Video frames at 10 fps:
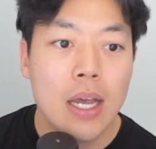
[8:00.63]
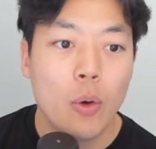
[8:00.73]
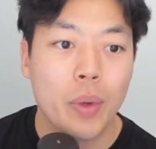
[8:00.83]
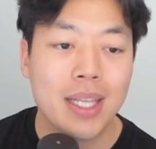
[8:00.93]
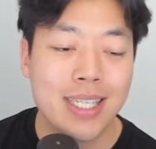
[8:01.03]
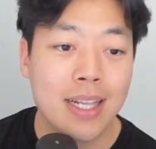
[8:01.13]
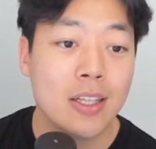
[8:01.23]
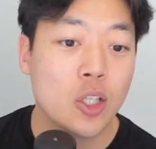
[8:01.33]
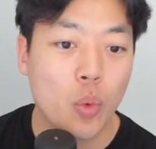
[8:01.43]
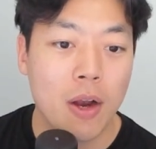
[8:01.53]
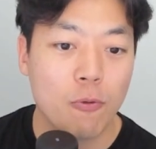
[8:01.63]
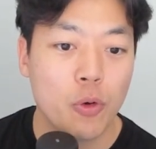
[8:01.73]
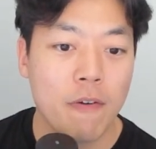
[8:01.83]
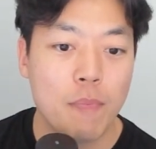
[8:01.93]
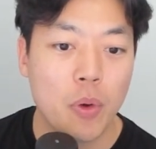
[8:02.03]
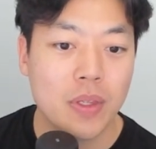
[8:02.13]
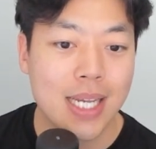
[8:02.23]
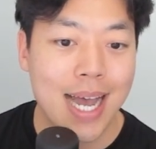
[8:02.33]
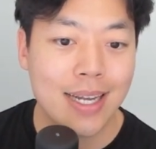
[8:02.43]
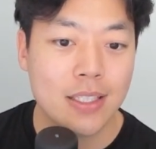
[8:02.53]
We can take the square root of both
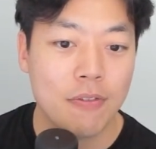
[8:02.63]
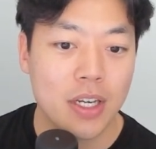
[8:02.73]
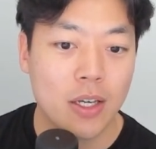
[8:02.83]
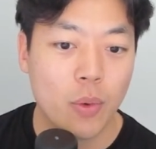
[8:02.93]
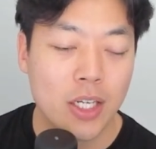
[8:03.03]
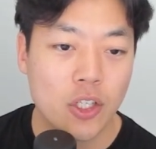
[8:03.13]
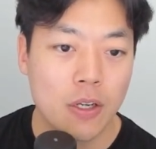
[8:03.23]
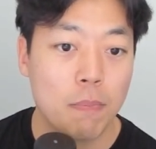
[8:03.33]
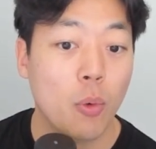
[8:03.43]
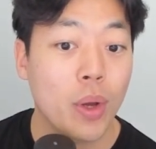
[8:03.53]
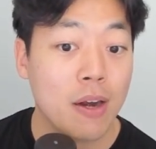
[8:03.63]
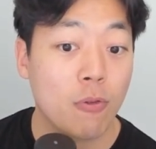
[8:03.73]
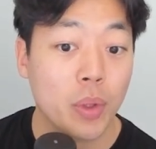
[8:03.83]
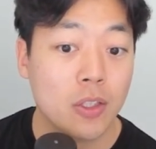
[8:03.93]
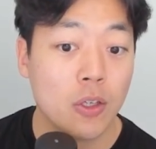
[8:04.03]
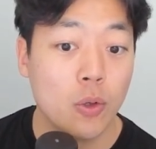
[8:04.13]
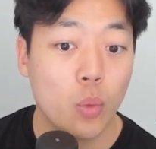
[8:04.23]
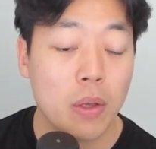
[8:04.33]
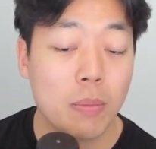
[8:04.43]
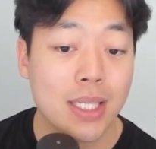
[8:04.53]
sides of an equation, but whenever we do,
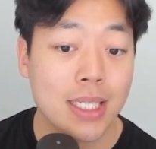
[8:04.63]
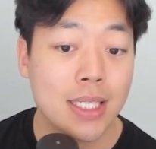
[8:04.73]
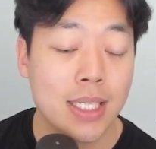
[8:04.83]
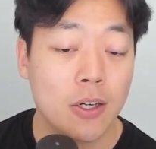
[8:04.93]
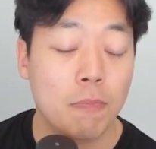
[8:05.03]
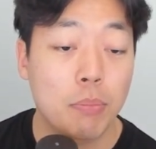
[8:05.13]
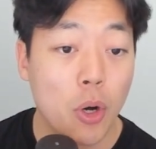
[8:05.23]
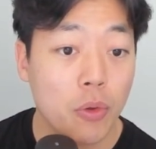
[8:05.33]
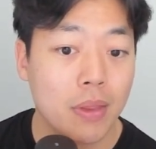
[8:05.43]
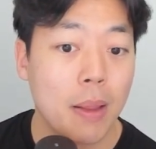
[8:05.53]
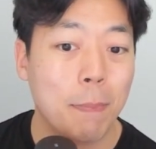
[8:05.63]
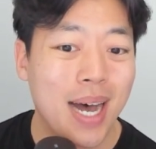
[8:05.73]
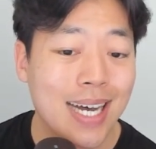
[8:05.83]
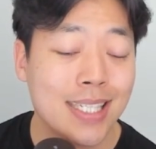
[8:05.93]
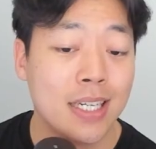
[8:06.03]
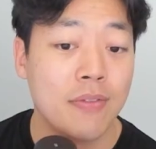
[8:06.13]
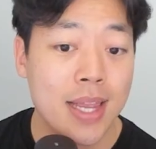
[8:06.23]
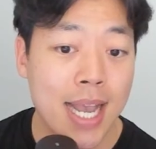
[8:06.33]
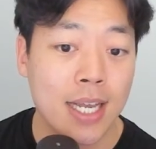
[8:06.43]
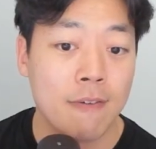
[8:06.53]
we must consider both the positive and
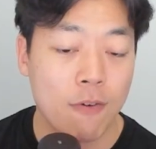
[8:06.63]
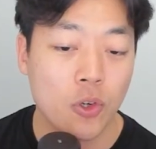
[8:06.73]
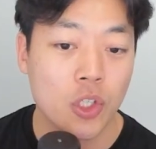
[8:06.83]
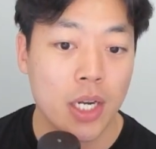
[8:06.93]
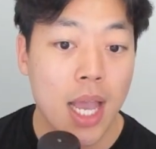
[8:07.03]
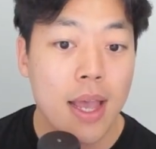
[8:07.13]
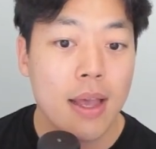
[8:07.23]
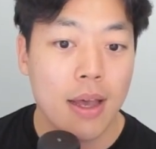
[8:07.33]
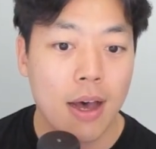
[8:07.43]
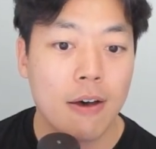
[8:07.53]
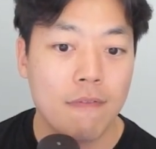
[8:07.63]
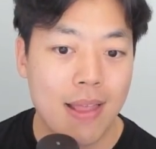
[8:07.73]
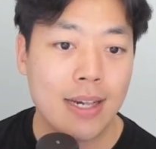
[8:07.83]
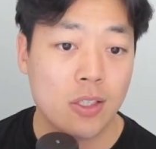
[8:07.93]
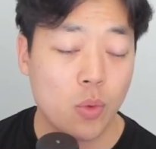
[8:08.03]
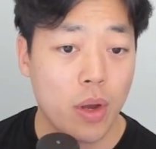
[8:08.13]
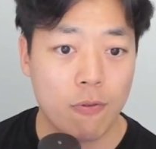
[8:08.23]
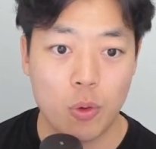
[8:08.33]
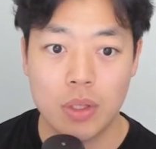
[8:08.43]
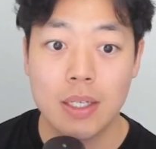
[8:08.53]
negative version of that square
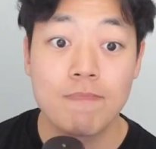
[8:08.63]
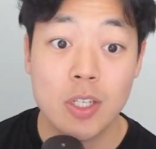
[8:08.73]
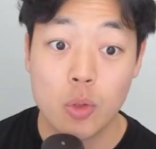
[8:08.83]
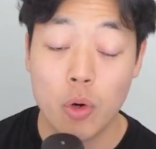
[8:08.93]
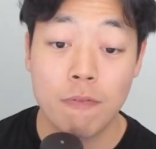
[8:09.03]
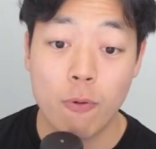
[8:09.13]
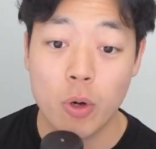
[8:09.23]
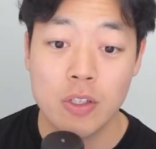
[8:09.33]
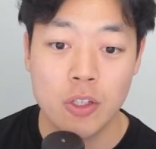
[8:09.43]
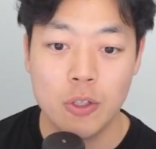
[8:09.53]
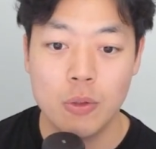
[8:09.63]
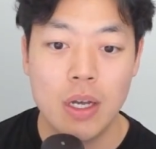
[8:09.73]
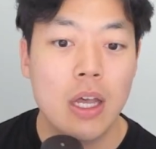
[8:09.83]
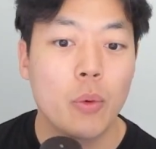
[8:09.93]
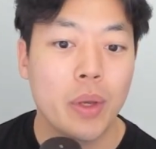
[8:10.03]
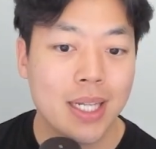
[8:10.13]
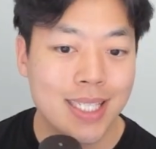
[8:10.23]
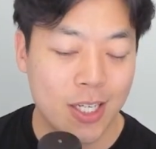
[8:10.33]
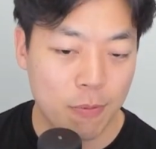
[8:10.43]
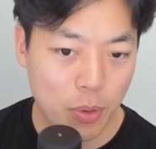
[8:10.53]
root. The square root of 4 is 2. We
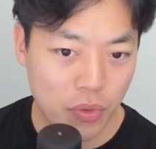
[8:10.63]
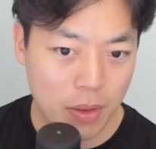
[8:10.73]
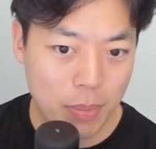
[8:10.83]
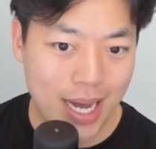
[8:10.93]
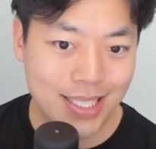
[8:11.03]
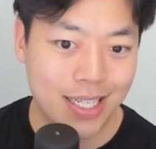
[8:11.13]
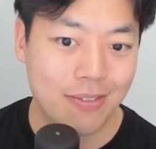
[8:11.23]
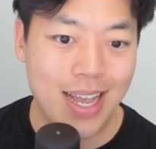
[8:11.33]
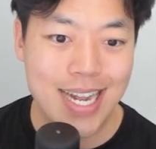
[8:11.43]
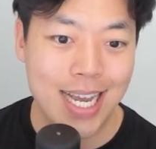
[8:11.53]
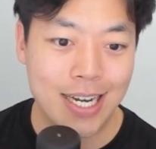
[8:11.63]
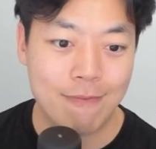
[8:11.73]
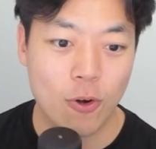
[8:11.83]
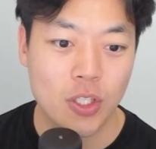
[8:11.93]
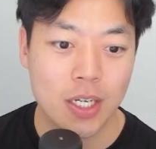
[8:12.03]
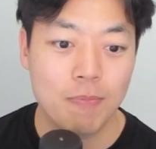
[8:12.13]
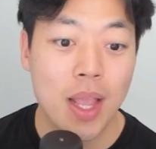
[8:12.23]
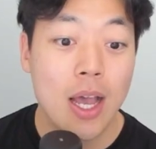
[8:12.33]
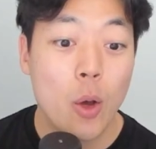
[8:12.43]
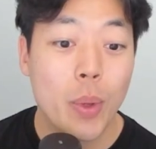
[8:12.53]
consider both the positive and negative version.
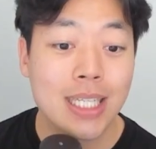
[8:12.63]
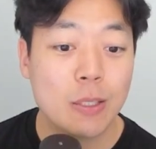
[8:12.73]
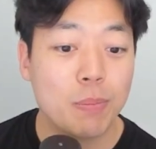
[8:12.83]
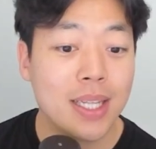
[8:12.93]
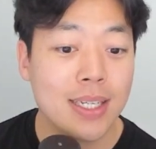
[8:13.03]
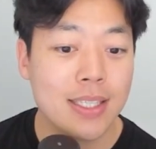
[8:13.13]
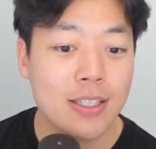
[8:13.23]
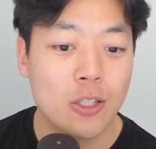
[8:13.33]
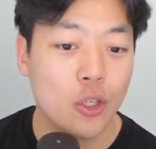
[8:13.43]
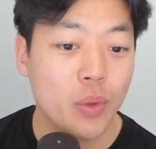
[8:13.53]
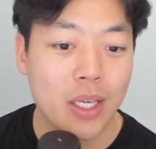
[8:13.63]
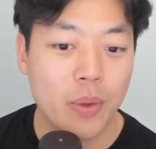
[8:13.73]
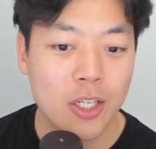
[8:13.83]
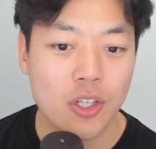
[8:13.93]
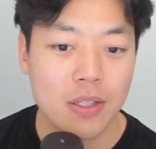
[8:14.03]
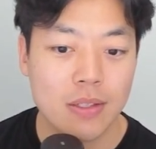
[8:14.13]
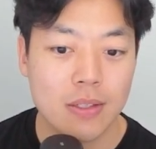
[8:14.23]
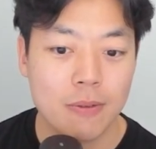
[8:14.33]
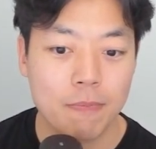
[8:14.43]
We can split this into 2 equations.